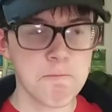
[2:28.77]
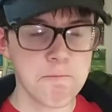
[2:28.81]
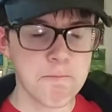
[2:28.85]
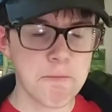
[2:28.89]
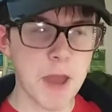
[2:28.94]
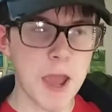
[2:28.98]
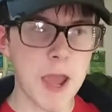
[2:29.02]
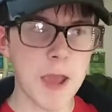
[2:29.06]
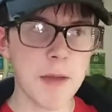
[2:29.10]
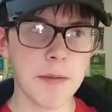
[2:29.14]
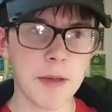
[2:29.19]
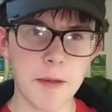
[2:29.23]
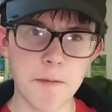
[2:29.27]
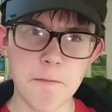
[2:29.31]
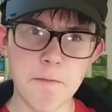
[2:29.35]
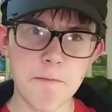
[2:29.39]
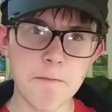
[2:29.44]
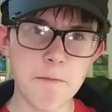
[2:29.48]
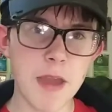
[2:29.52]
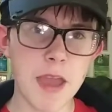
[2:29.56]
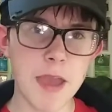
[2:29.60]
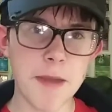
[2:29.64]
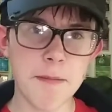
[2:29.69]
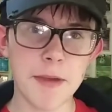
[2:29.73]
Maybe,
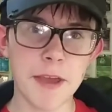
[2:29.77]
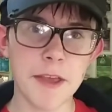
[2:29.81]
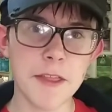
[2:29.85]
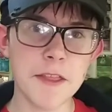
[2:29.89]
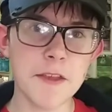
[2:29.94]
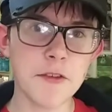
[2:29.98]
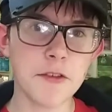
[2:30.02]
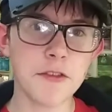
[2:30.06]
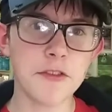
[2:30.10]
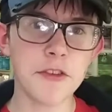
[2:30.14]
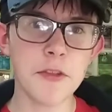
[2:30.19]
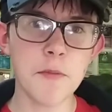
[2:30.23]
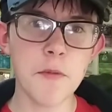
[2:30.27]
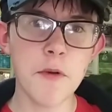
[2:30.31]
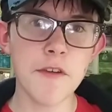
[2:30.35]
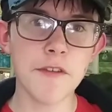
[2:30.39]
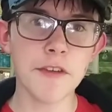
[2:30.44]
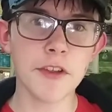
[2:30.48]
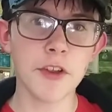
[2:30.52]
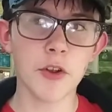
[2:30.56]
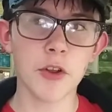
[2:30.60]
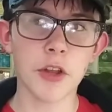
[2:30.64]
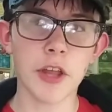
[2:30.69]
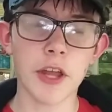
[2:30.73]
maybe. And you see the
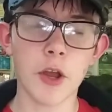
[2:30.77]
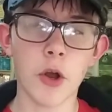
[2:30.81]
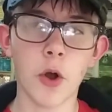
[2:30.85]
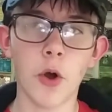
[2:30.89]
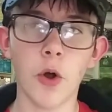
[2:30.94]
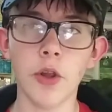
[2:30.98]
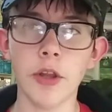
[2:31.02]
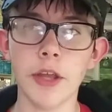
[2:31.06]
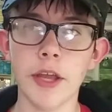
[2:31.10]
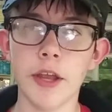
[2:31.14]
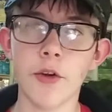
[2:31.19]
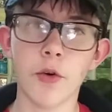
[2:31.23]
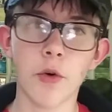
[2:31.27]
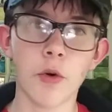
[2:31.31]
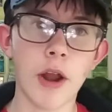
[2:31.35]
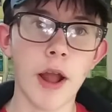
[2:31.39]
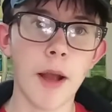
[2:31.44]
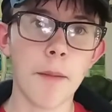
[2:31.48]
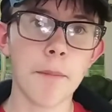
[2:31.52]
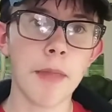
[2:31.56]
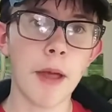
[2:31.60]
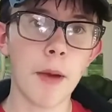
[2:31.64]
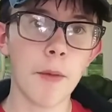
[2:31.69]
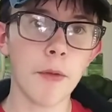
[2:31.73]
movie and you're like, holy
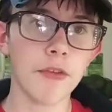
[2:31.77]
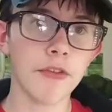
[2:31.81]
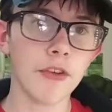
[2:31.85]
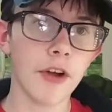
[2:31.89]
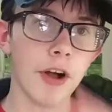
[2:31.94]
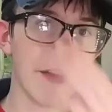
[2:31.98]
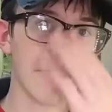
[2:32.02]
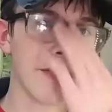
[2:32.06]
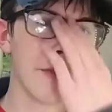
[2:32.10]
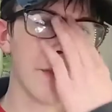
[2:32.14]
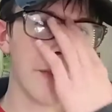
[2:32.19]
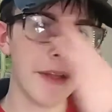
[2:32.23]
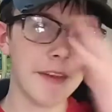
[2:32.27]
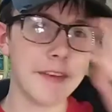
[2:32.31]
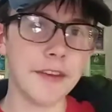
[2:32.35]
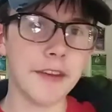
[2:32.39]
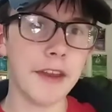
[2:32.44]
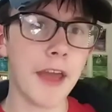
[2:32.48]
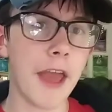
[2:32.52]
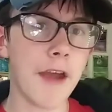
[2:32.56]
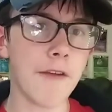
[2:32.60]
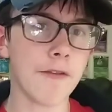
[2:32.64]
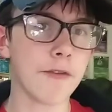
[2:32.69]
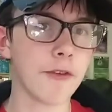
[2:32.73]
crap, that was awesome. That
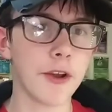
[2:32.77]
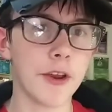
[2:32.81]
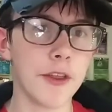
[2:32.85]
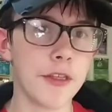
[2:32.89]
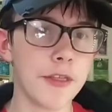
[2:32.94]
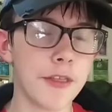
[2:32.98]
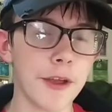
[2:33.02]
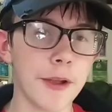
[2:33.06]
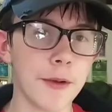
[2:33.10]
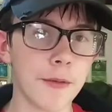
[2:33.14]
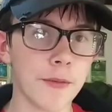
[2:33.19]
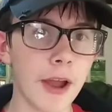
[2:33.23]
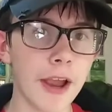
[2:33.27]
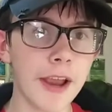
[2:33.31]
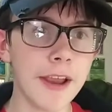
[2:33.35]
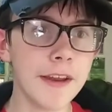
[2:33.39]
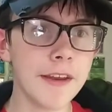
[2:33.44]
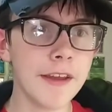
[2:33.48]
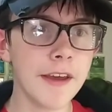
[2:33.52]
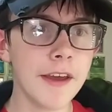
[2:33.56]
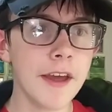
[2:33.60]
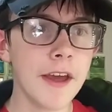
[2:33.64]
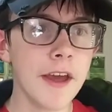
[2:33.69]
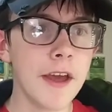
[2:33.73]
did everything
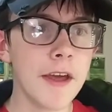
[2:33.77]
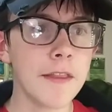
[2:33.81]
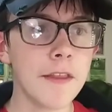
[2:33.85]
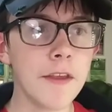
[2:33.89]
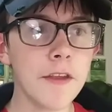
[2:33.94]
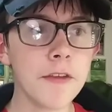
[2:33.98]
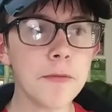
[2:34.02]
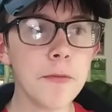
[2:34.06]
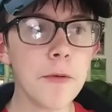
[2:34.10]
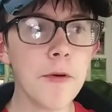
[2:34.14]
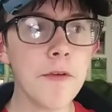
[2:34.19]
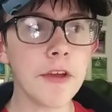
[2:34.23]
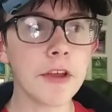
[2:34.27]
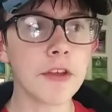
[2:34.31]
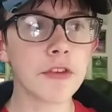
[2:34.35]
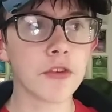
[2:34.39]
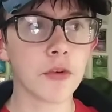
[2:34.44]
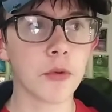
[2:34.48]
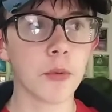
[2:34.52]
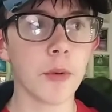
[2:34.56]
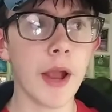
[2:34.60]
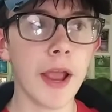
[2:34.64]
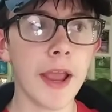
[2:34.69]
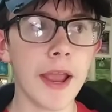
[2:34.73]
right. This movie is
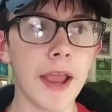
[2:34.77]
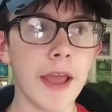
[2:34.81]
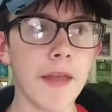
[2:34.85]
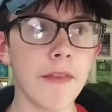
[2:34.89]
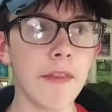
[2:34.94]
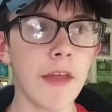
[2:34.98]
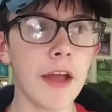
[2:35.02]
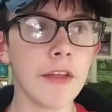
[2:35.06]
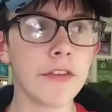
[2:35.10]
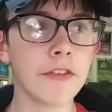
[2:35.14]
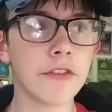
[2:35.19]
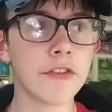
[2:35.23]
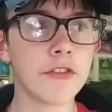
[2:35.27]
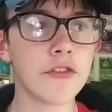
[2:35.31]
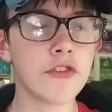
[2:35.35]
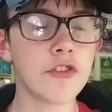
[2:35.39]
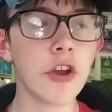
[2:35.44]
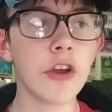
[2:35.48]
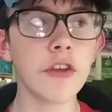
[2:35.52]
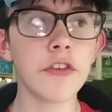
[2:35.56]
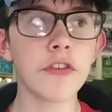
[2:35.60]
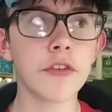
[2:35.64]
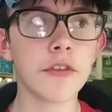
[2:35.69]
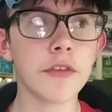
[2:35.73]
great, and that's
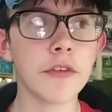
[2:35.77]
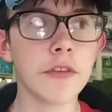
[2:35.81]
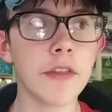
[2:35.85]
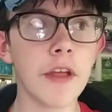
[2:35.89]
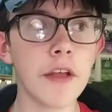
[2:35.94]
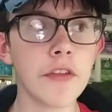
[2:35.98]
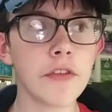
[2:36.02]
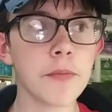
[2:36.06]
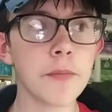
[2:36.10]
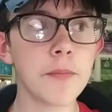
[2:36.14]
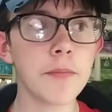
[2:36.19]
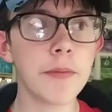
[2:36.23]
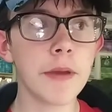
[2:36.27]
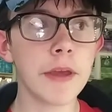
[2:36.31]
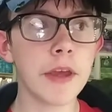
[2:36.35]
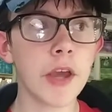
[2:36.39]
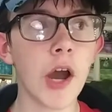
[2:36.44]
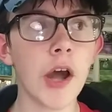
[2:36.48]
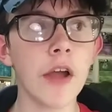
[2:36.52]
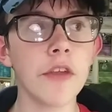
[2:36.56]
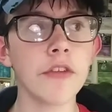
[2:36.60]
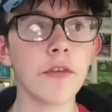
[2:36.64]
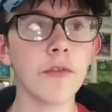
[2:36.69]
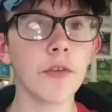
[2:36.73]
just, that's
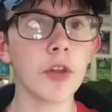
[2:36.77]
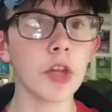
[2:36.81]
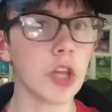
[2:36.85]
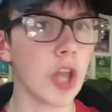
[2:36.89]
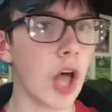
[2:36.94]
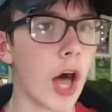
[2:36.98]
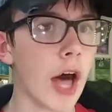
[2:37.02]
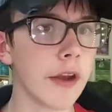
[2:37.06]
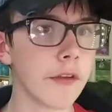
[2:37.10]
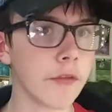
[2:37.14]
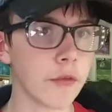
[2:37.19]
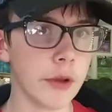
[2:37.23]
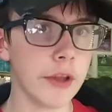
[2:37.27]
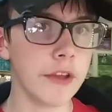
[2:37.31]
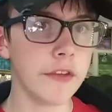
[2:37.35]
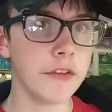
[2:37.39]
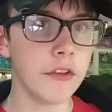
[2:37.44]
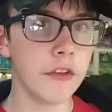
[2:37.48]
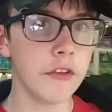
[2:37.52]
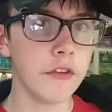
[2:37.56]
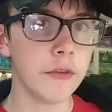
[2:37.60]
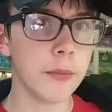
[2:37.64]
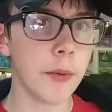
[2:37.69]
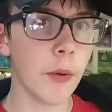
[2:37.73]
because of a lot of
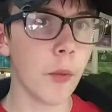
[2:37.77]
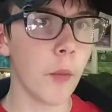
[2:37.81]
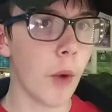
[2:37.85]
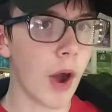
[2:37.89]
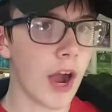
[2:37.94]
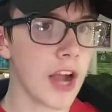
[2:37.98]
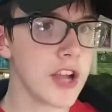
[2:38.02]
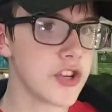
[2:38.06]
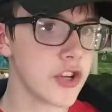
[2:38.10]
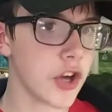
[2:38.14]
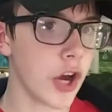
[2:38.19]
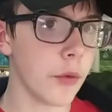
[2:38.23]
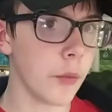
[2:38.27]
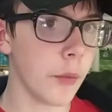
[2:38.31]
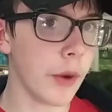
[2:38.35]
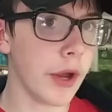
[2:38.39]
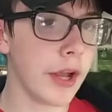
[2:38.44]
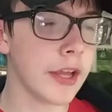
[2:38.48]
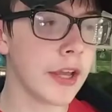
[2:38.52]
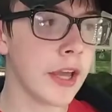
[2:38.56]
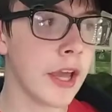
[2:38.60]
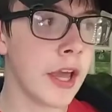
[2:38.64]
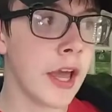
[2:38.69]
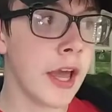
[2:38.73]
reasons, but why John
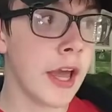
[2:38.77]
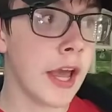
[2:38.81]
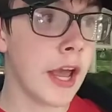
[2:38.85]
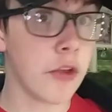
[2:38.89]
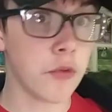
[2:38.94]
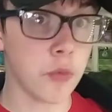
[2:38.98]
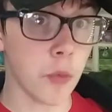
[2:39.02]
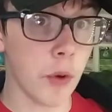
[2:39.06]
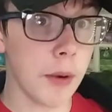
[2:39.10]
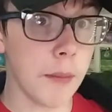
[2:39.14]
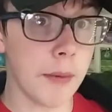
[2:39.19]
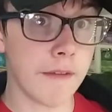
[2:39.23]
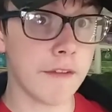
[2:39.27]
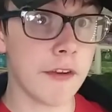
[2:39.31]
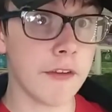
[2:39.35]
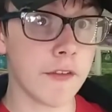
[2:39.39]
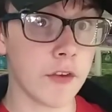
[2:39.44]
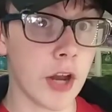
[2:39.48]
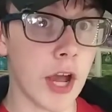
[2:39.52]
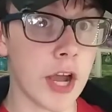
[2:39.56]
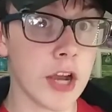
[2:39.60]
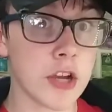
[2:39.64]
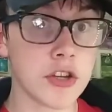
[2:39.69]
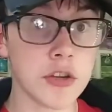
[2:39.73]
Wick is one of my
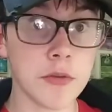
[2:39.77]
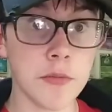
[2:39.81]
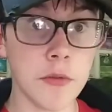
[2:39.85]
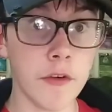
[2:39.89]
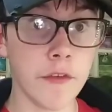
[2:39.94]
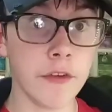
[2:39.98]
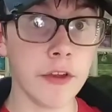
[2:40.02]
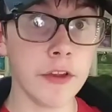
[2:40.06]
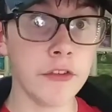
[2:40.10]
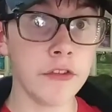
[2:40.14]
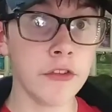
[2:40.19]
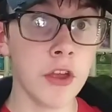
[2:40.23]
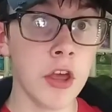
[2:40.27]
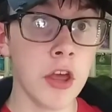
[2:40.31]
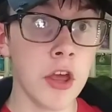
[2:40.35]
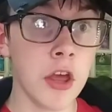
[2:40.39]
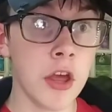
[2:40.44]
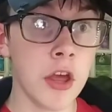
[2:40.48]
favorite action movies